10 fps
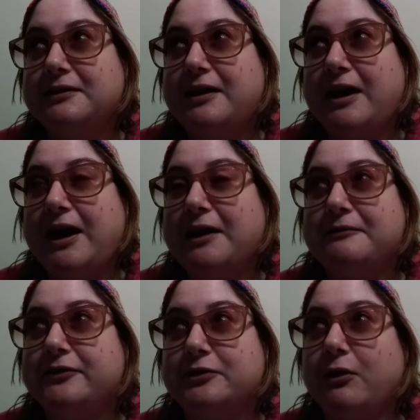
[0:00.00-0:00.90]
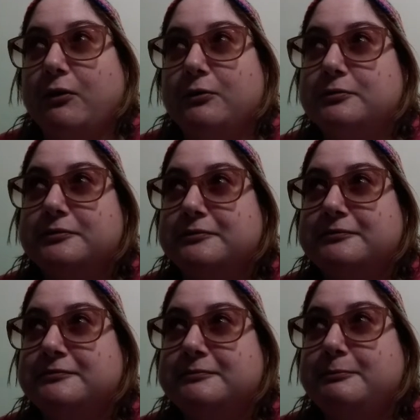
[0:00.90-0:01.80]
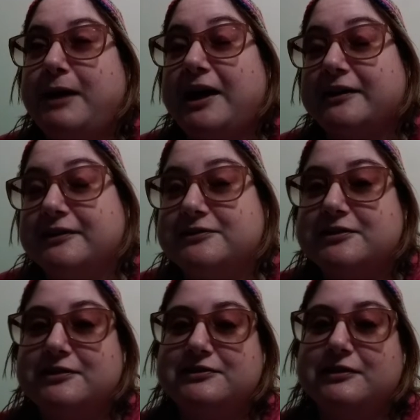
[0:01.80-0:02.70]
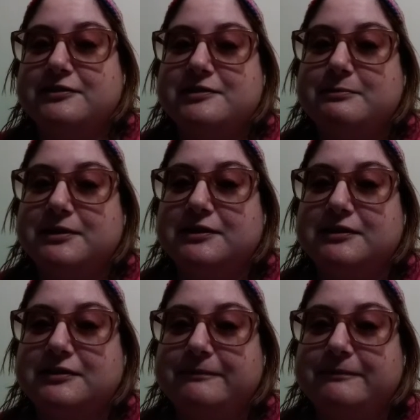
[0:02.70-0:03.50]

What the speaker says: have their own baggage, so to speak.